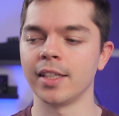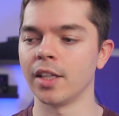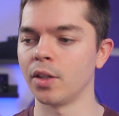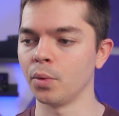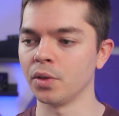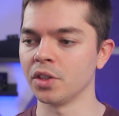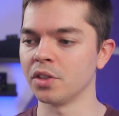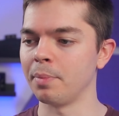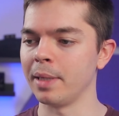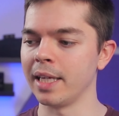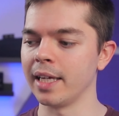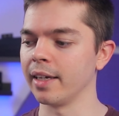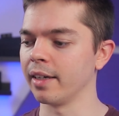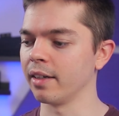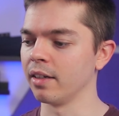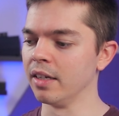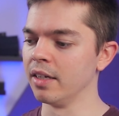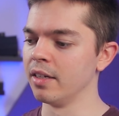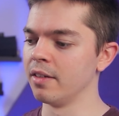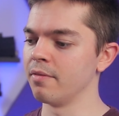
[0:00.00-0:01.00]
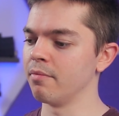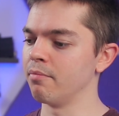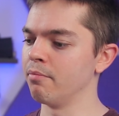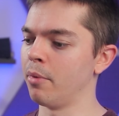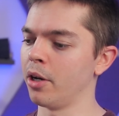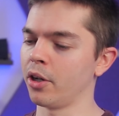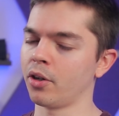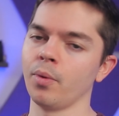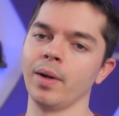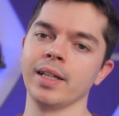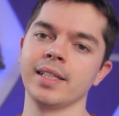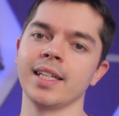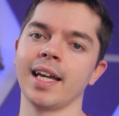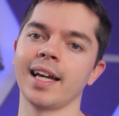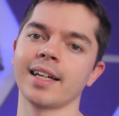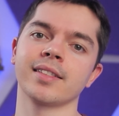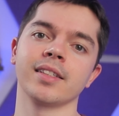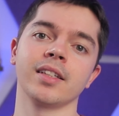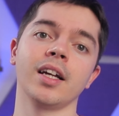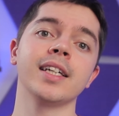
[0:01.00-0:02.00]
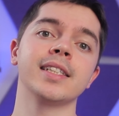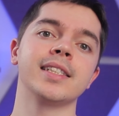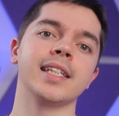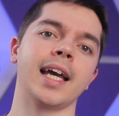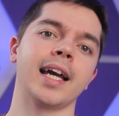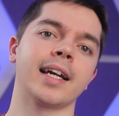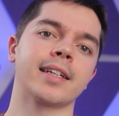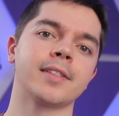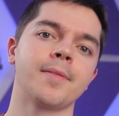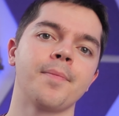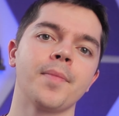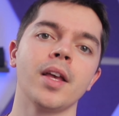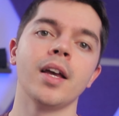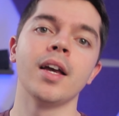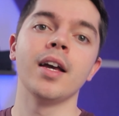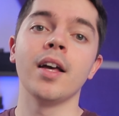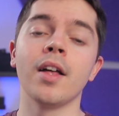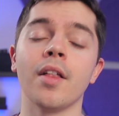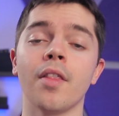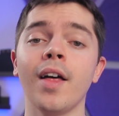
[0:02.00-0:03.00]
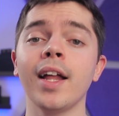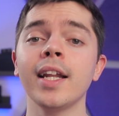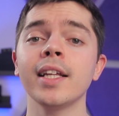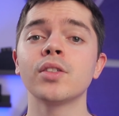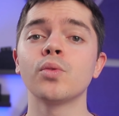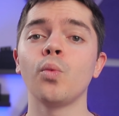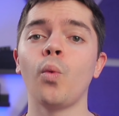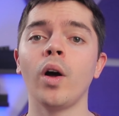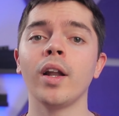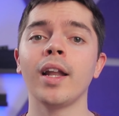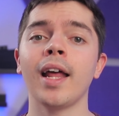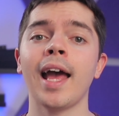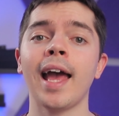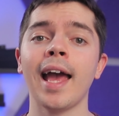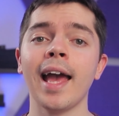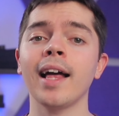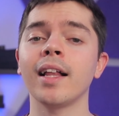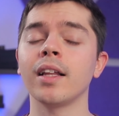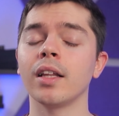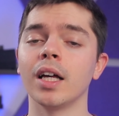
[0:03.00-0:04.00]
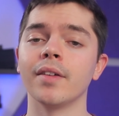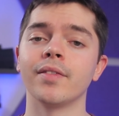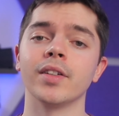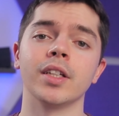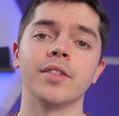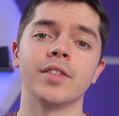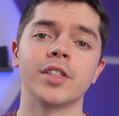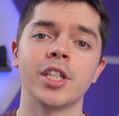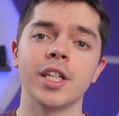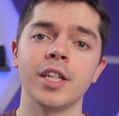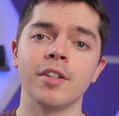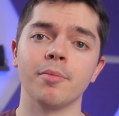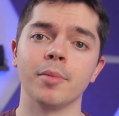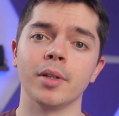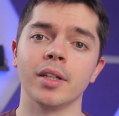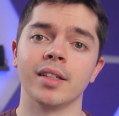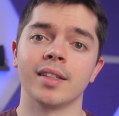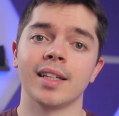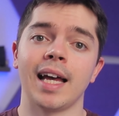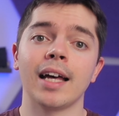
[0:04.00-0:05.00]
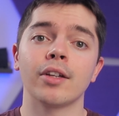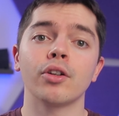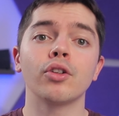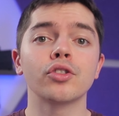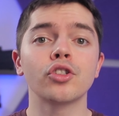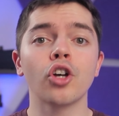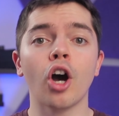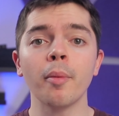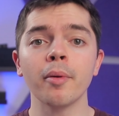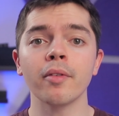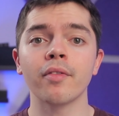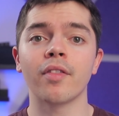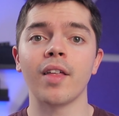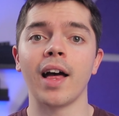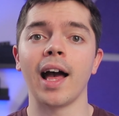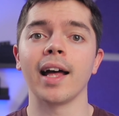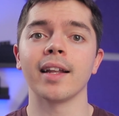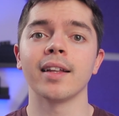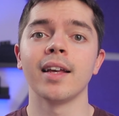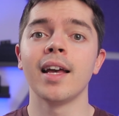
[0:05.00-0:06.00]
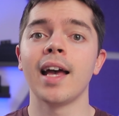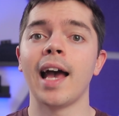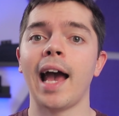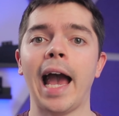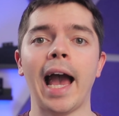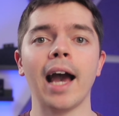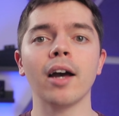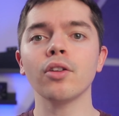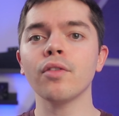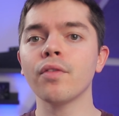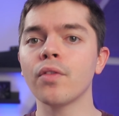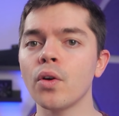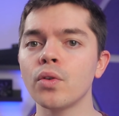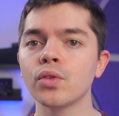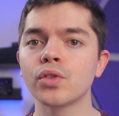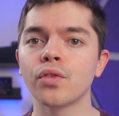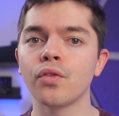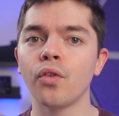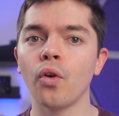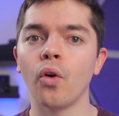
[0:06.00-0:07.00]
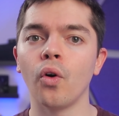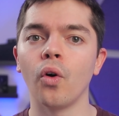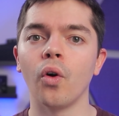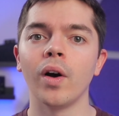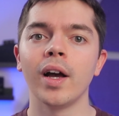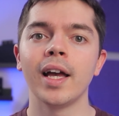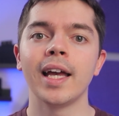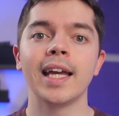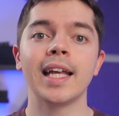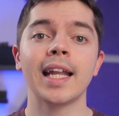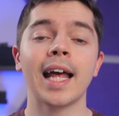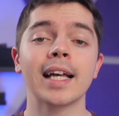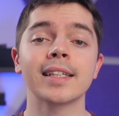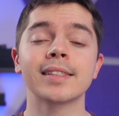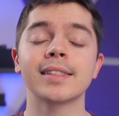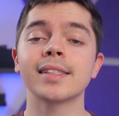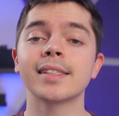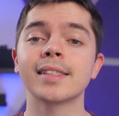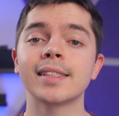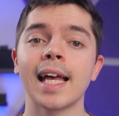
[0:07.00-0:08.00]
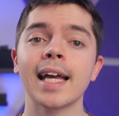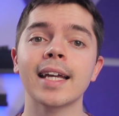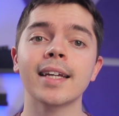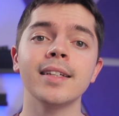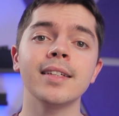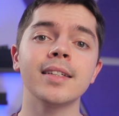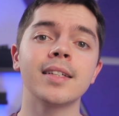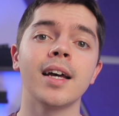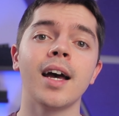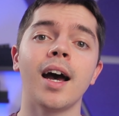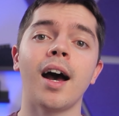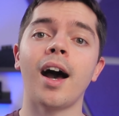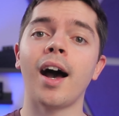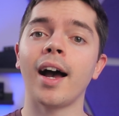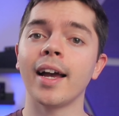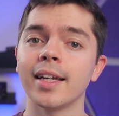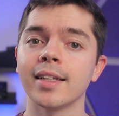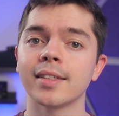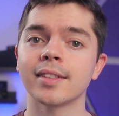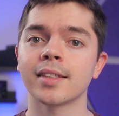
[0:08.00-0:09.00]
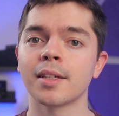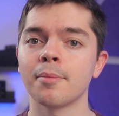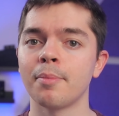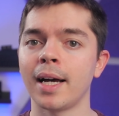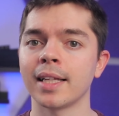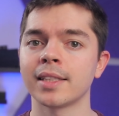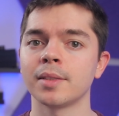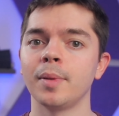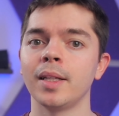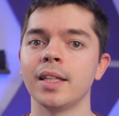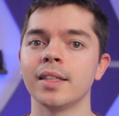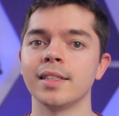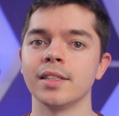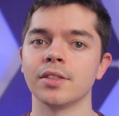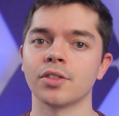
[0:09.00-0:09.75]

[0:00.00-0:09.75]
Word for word: the other ones being Micro ATX and ITX. That is one hell of an achievement, and on top of that, out of those four, it has the second highest compatibility